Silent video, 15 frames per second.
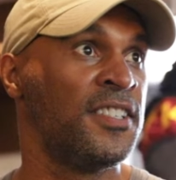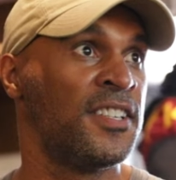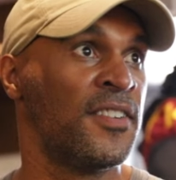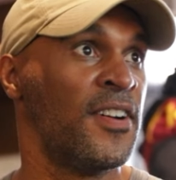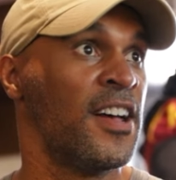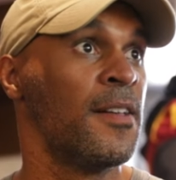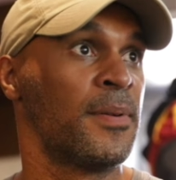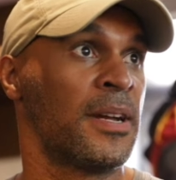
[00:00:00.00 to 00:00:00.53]

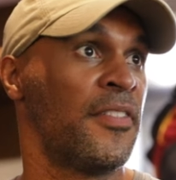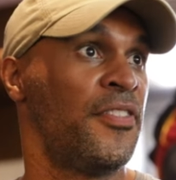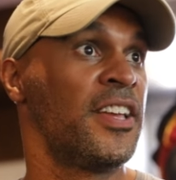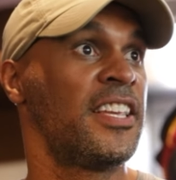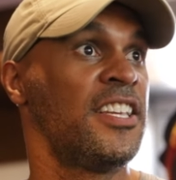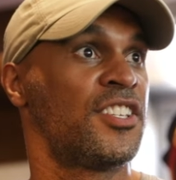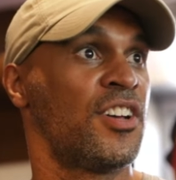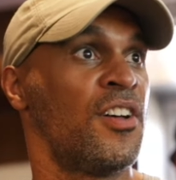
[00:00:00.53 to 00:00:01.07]
developing. I
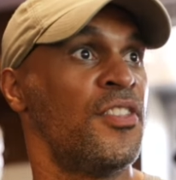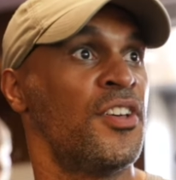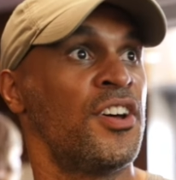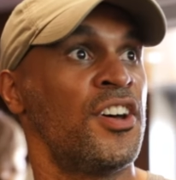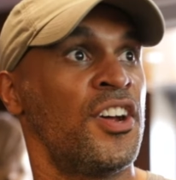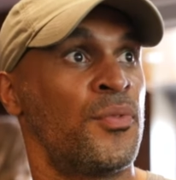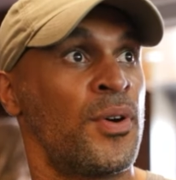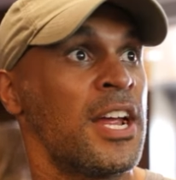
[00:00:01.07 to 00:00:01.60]
think he's on
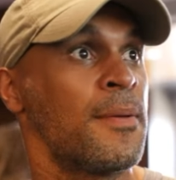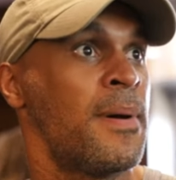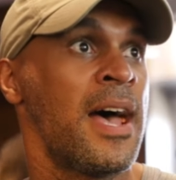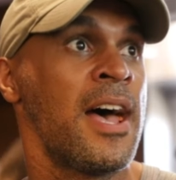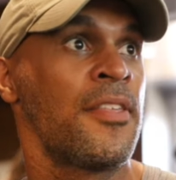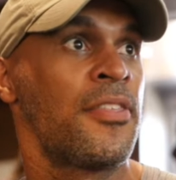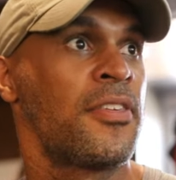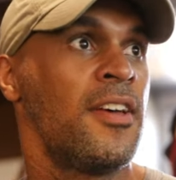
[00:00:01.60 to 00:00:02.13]
the right
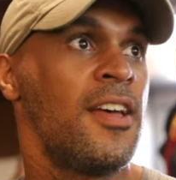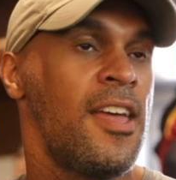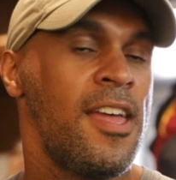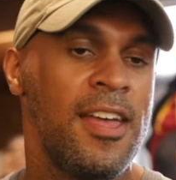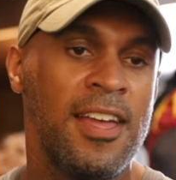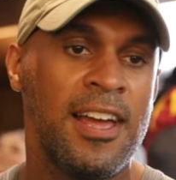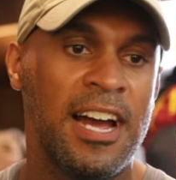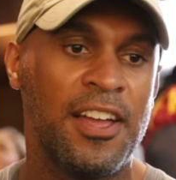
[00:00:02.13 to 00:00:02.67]
path.
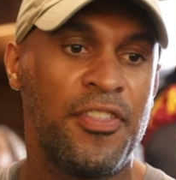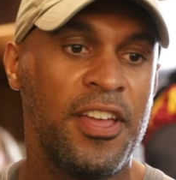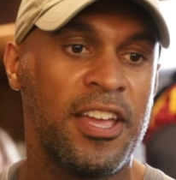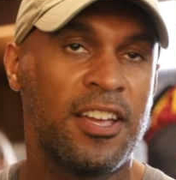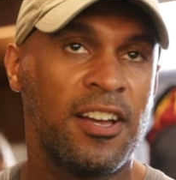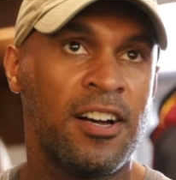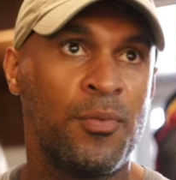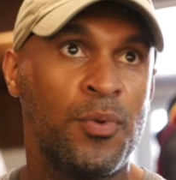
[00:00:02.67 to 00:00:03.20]
I
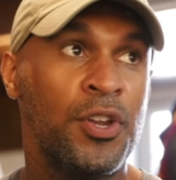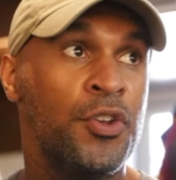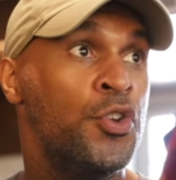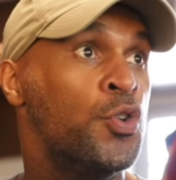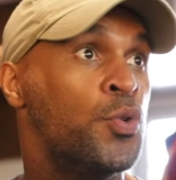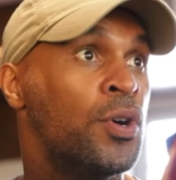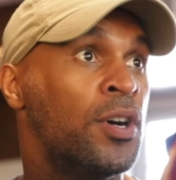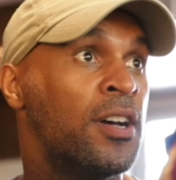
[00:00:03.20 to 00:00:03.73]
think what
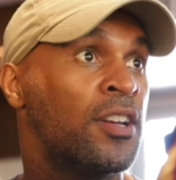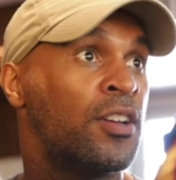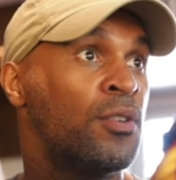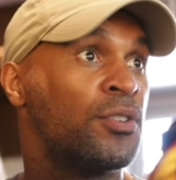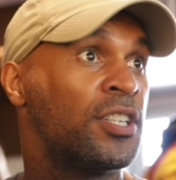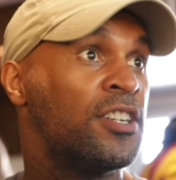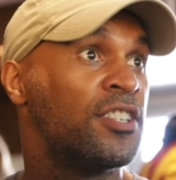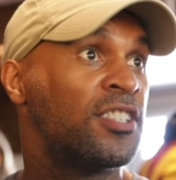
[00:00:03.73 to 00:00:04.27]
Nua and
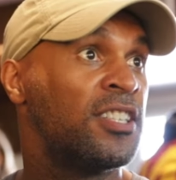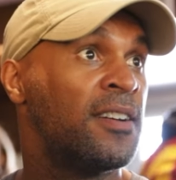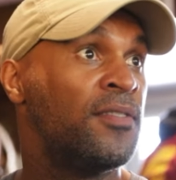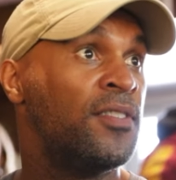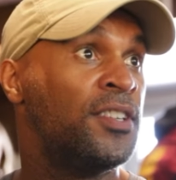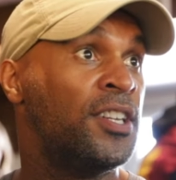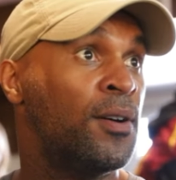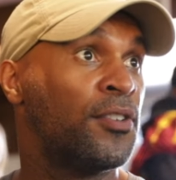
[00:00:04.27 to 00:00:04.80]
Coach Anderson
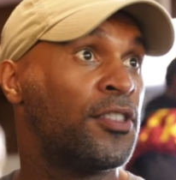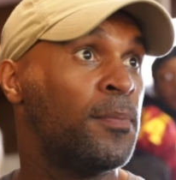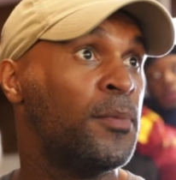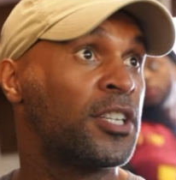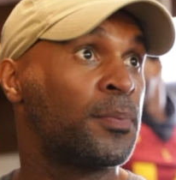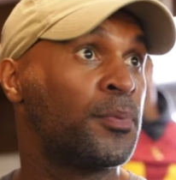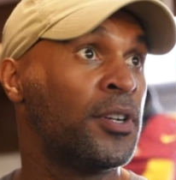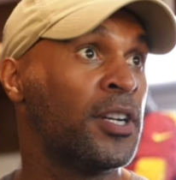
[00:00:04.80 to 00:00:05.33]
have done with him
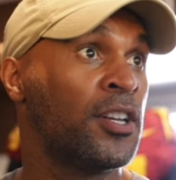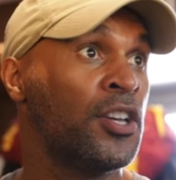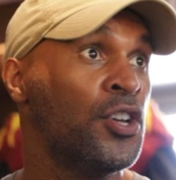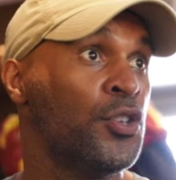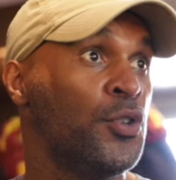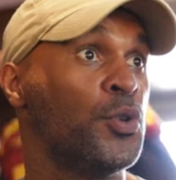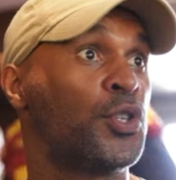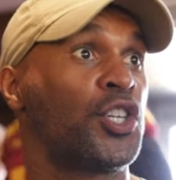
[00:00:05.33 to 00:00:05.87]
this spring,
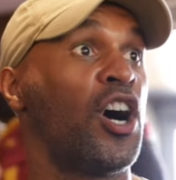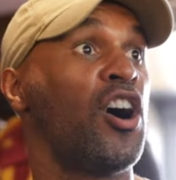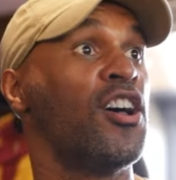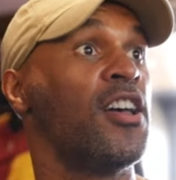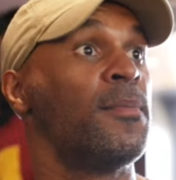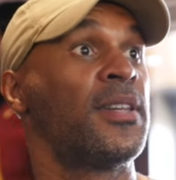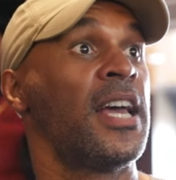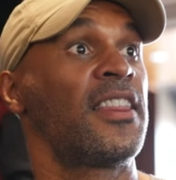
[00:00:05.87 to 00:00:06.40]
you saw
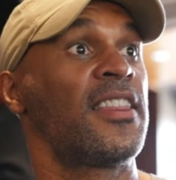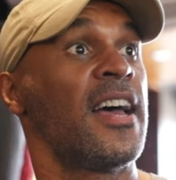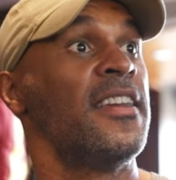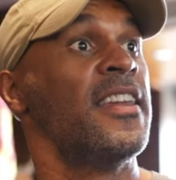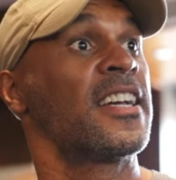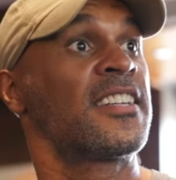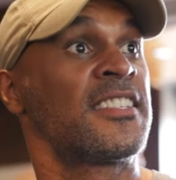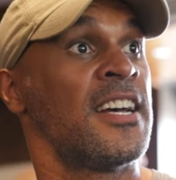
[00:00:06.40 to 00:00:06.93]
him take
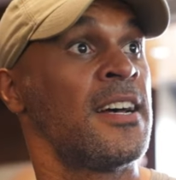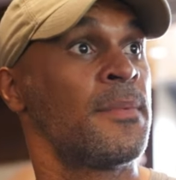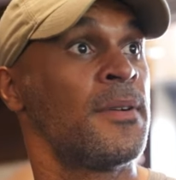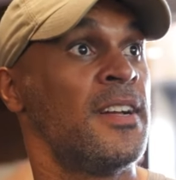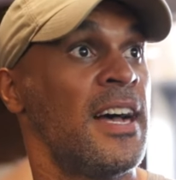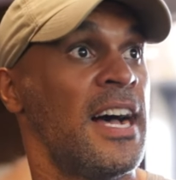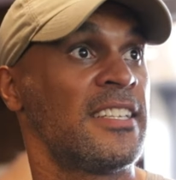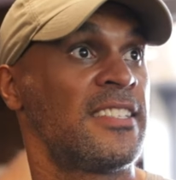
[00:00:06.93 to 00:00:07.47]
that next
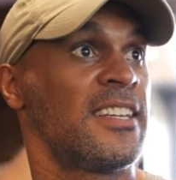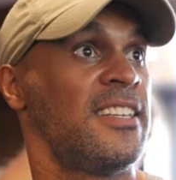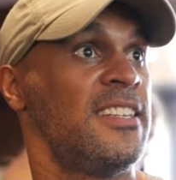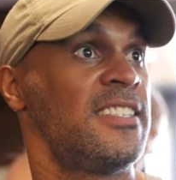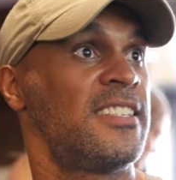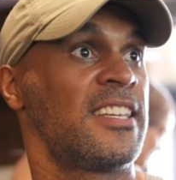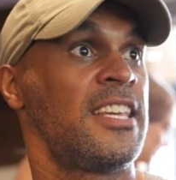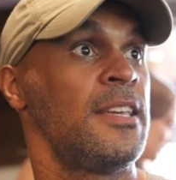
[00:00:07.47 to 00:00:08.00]
step. I think he
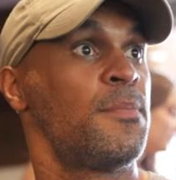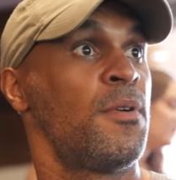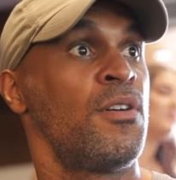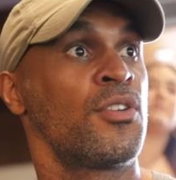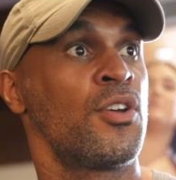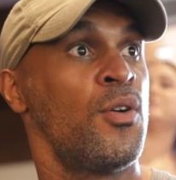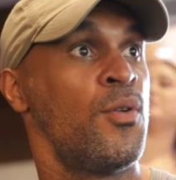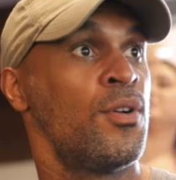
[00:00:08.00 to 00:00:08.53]
needs to keep
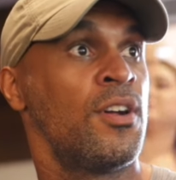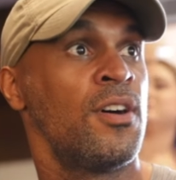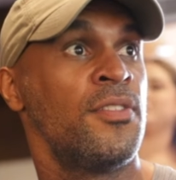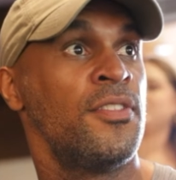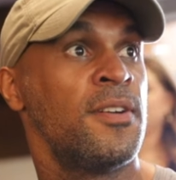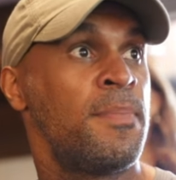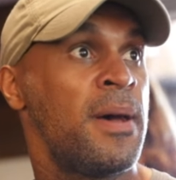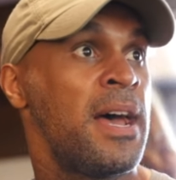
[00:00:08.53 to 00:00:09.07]
on going on the